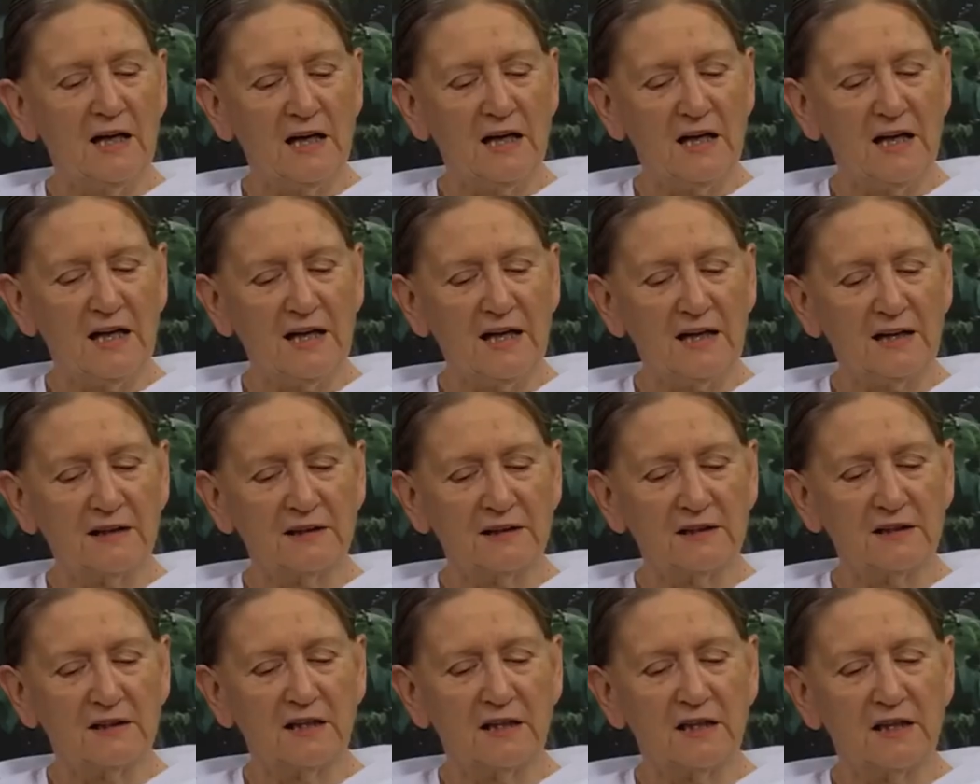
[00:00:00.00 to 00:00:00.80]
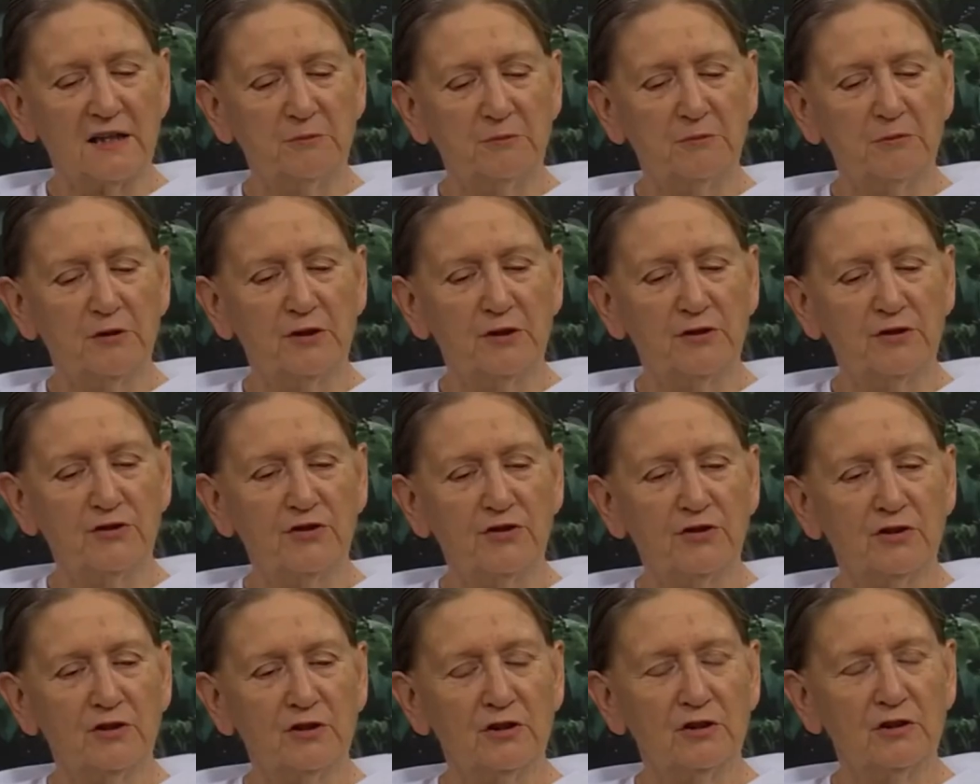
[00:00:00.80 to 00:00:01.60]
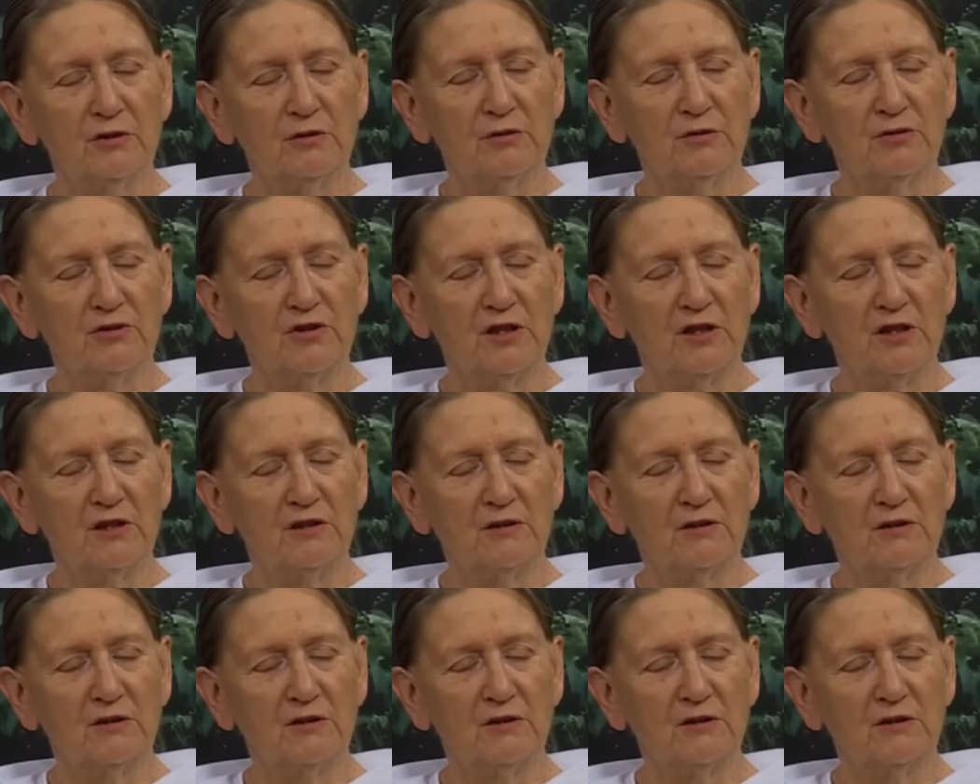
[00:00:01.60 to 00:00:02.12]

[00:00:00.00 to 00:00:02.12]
And a person who's